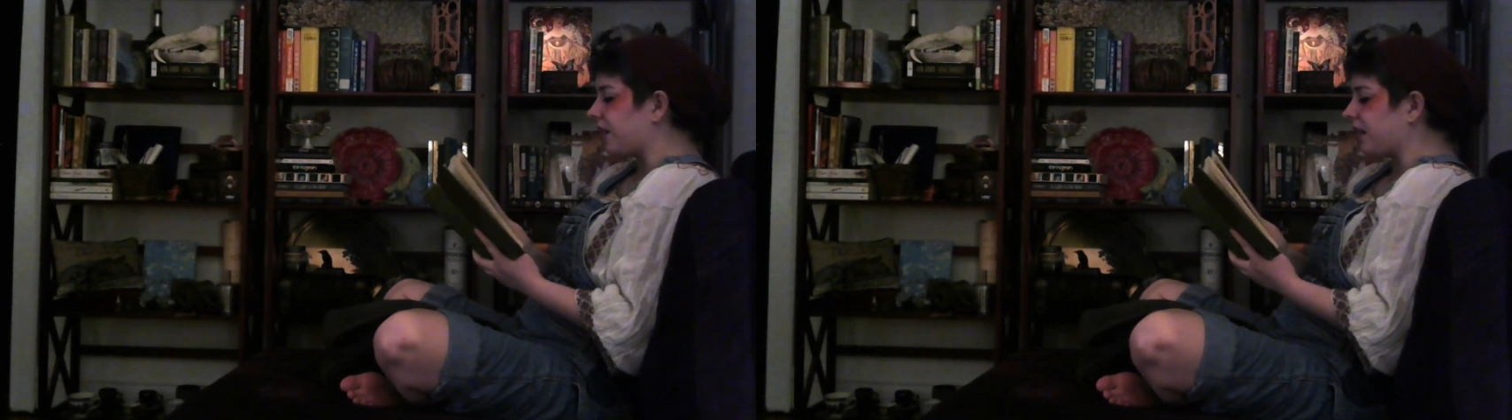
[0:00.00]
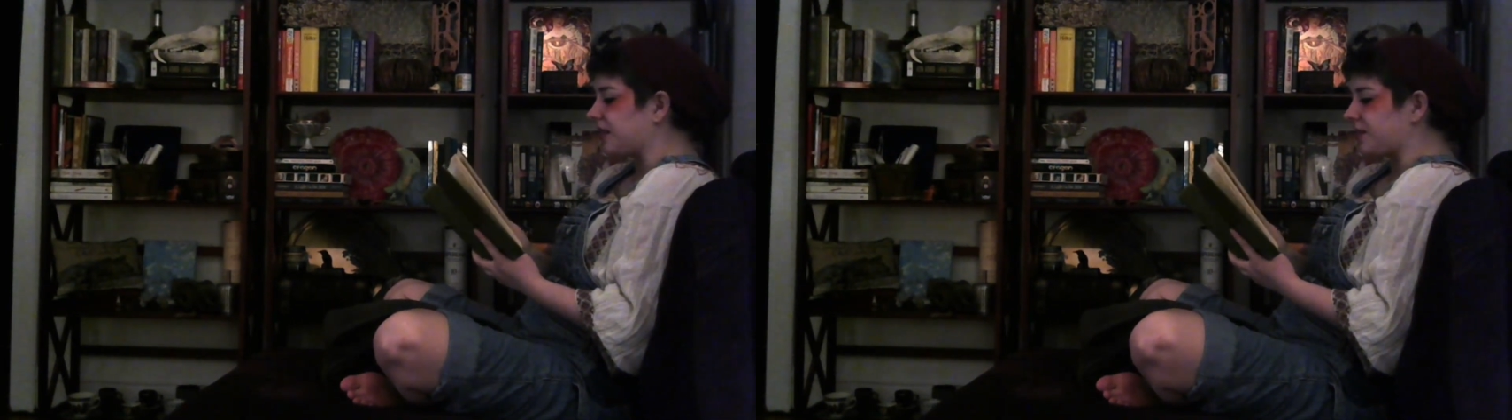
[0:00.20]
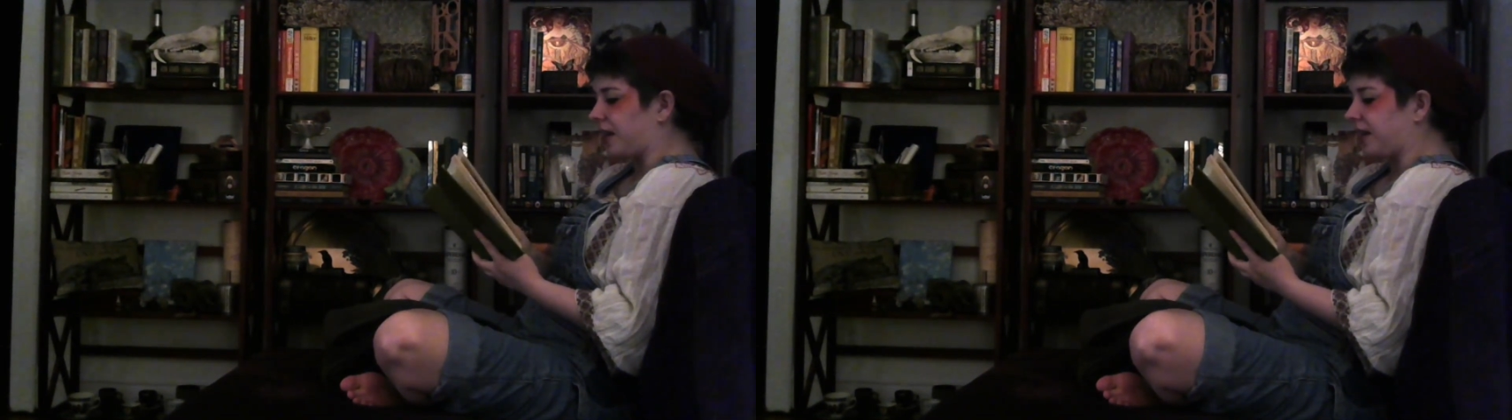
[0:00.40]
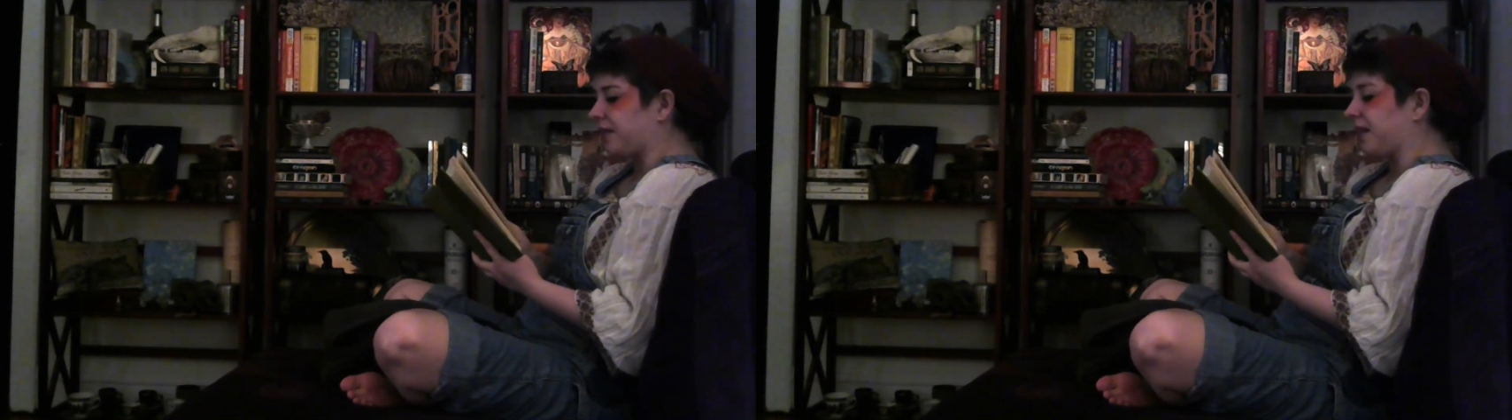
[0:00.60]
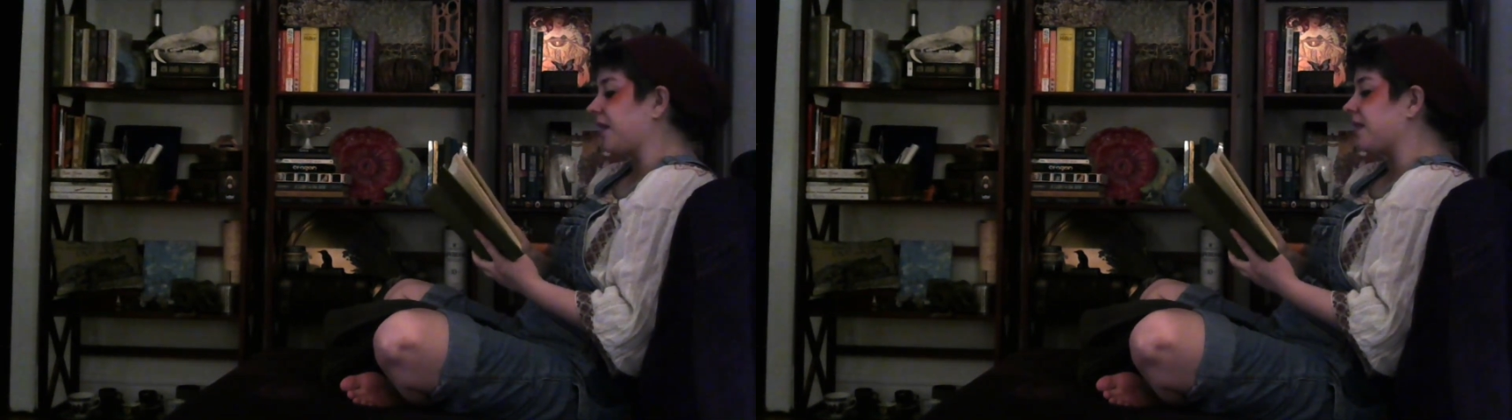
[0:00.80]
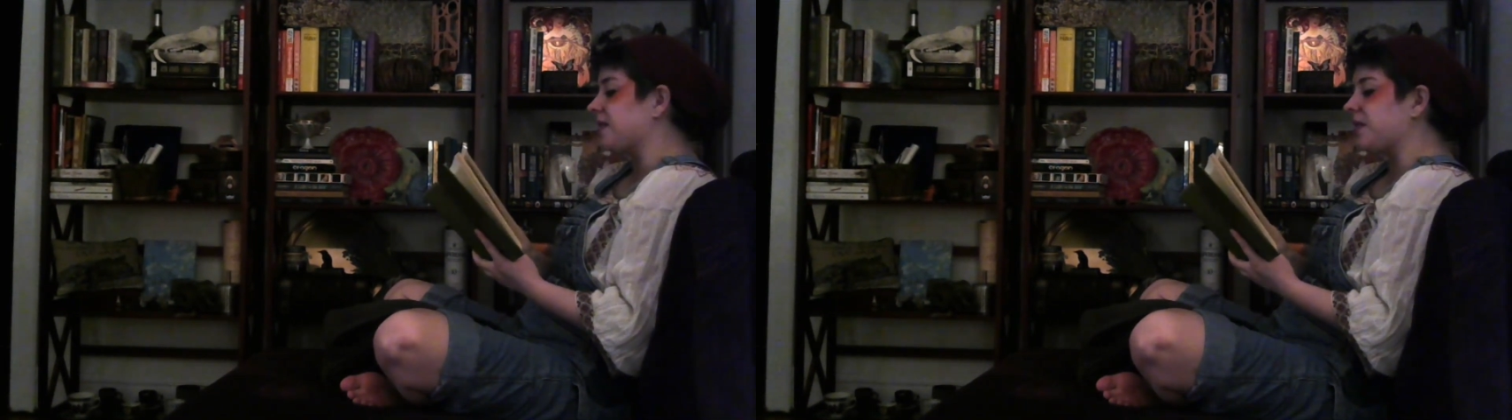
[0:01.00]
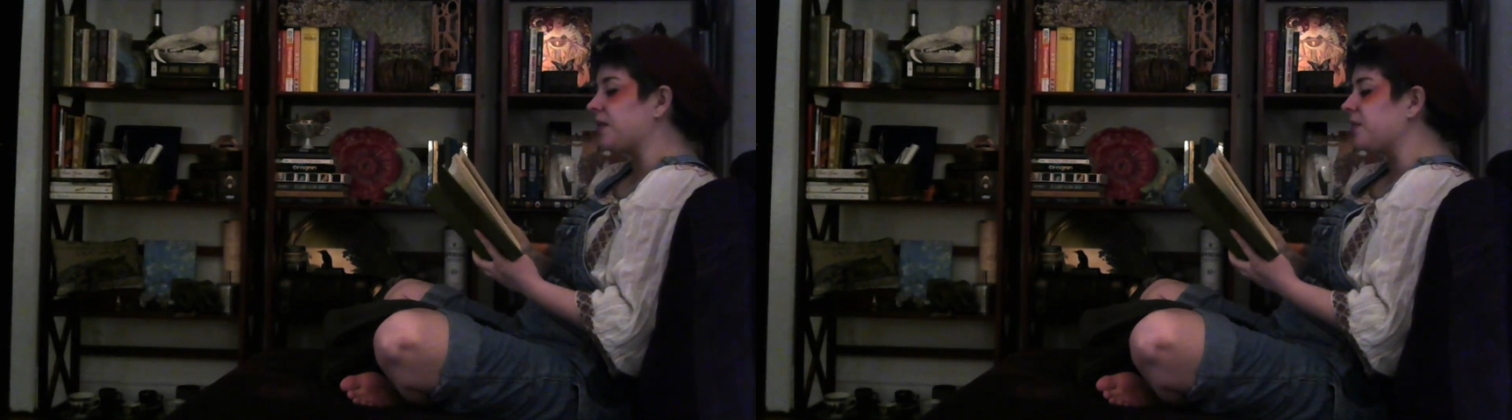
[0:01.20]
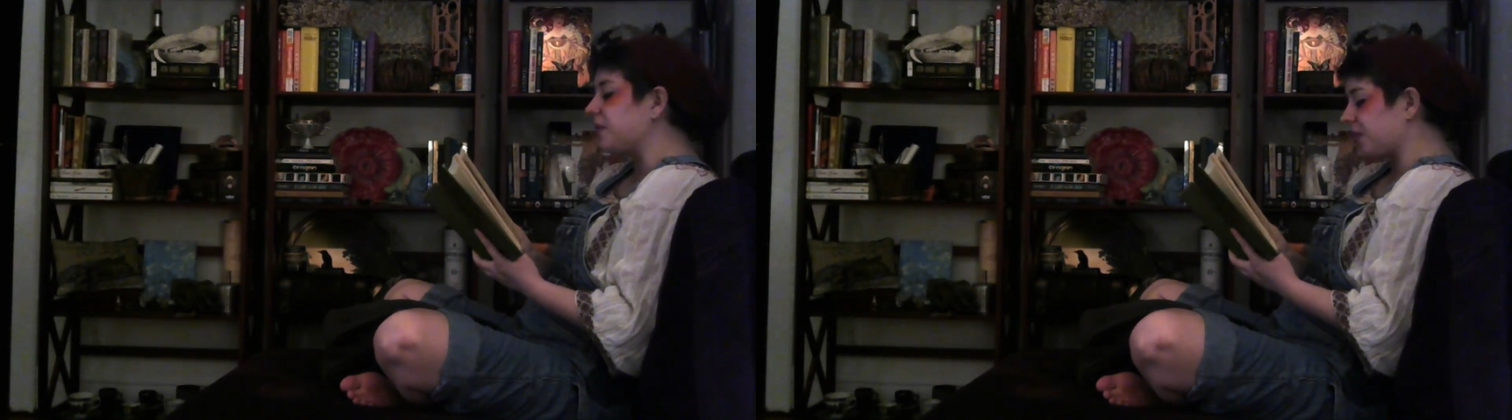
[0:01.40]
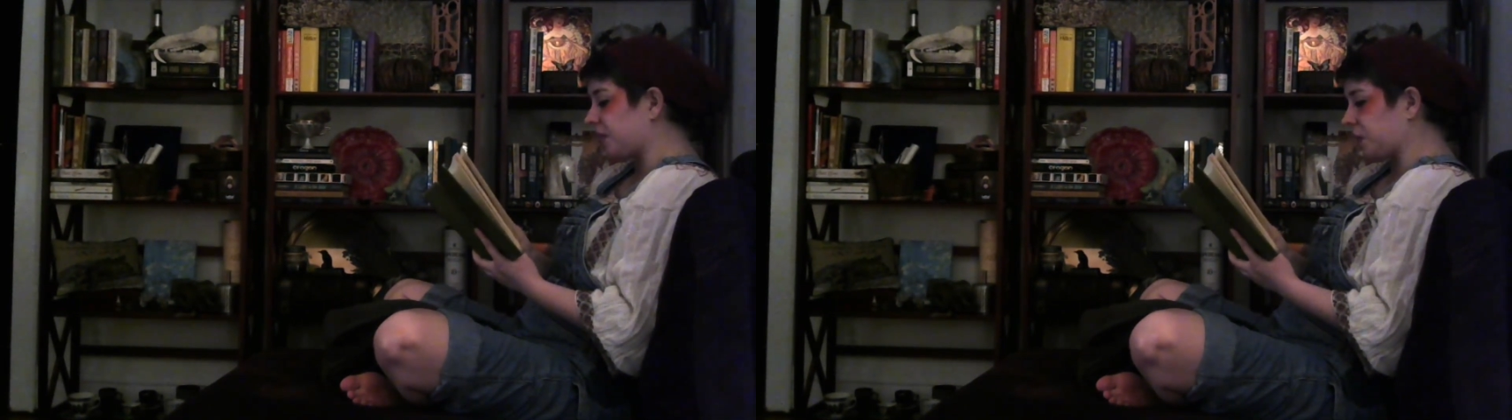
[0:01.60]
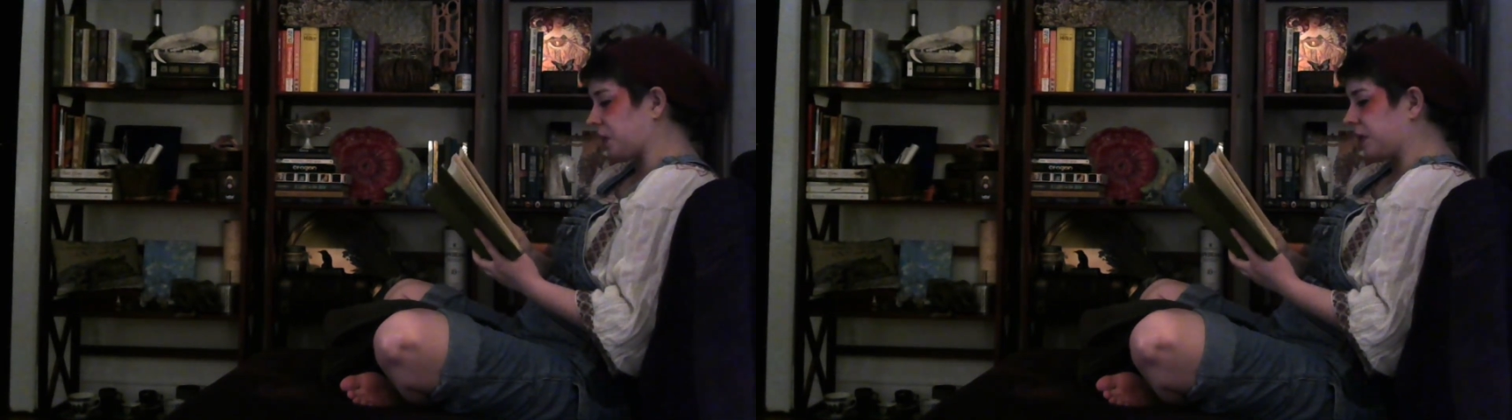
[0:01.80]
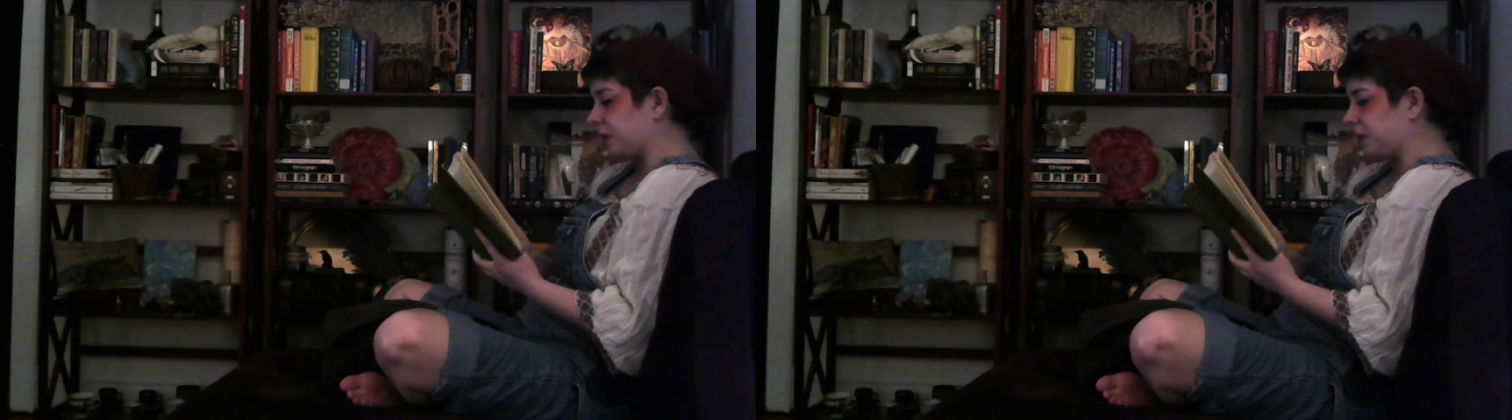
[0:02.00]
and his wife and his 2 children.